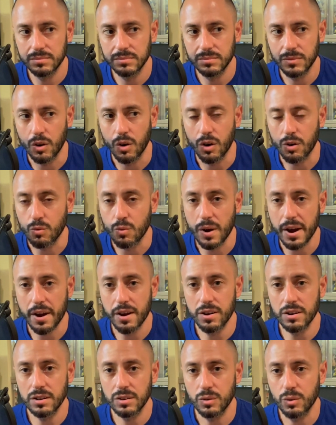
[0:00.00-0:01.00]
are
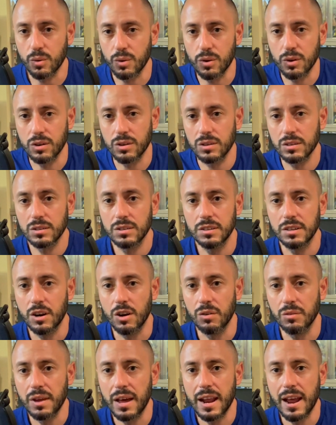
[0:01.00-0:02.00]
rare, or you
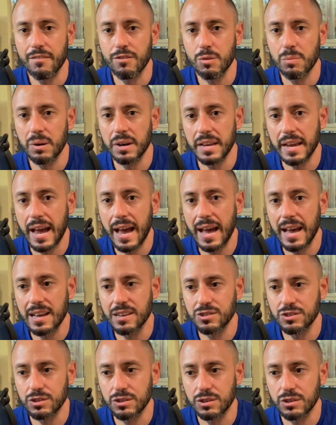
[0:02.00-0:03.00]
know, not everybody
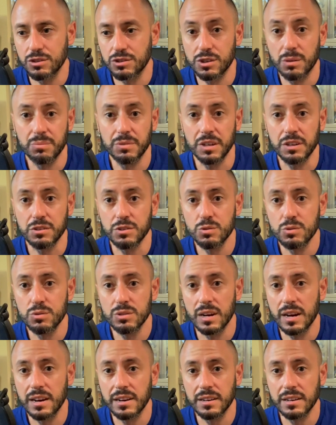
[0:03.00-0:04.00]
has, or something new
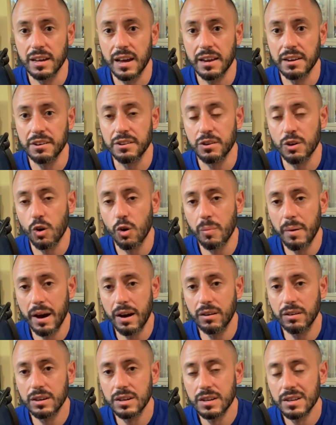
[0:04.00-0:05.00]
that I didn't know
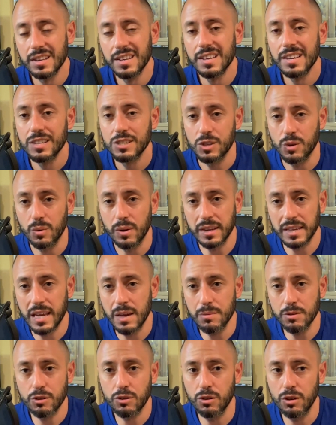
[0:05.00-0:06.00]
about. So when I
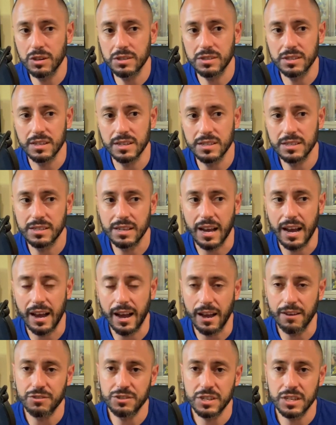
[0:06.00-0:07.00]
came across this,
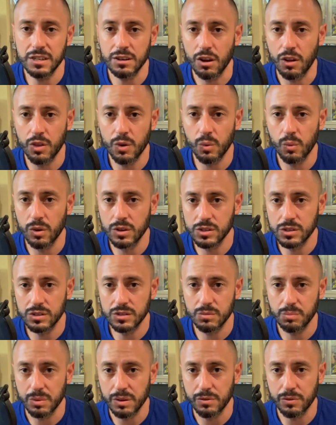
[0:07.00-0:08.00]
I've seen other
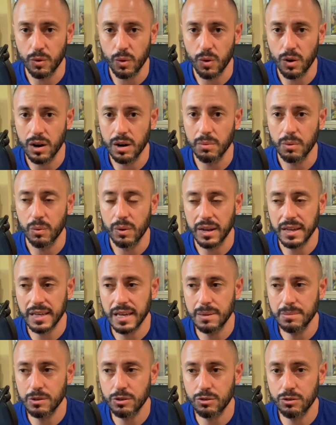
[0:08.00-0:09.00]
ones before, but when I
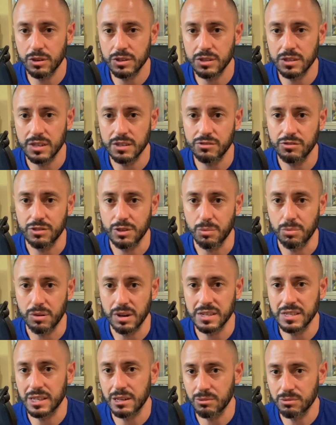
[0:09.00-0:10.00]
came across this for the
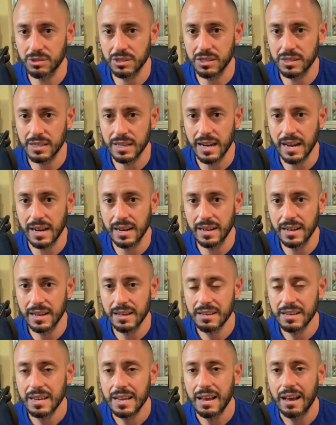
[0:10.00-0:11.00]
price that it was listed at,
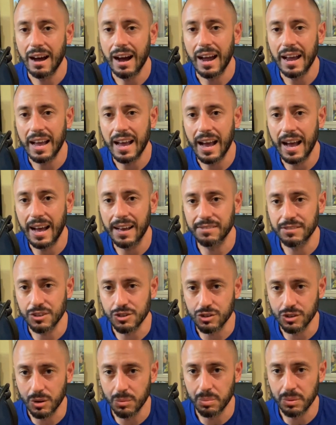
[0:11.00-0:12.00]
I had to
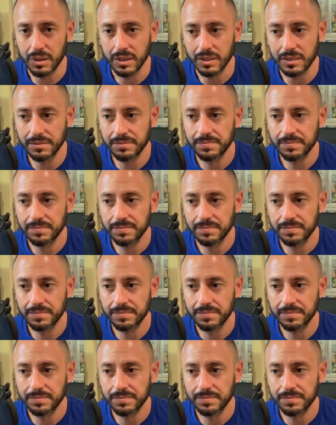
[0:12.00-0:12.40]
jump at it.